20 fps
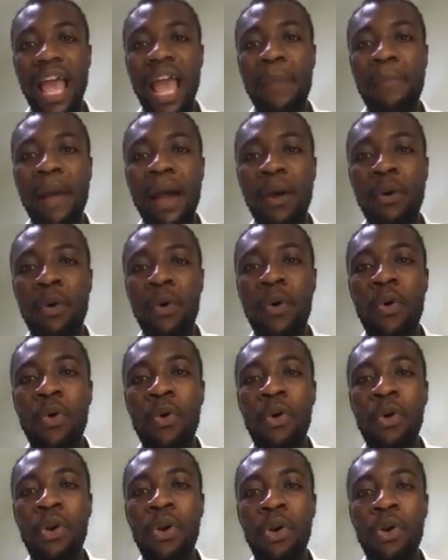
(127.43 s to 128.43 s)
ema
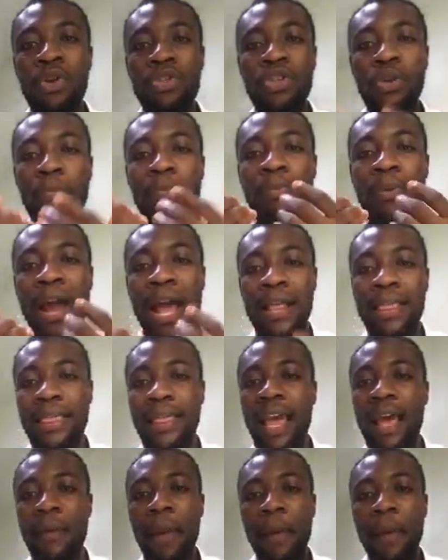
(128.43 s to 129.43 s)
ulu to
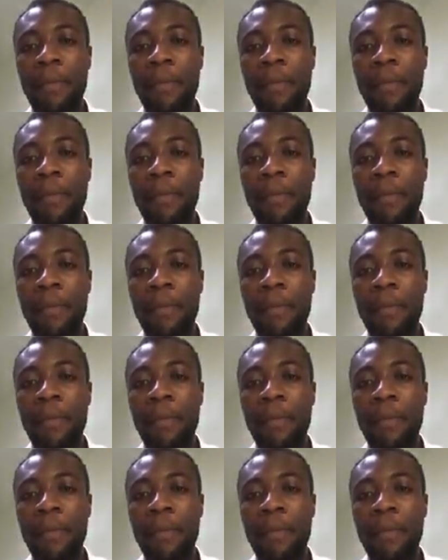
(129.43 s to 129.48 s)
breath.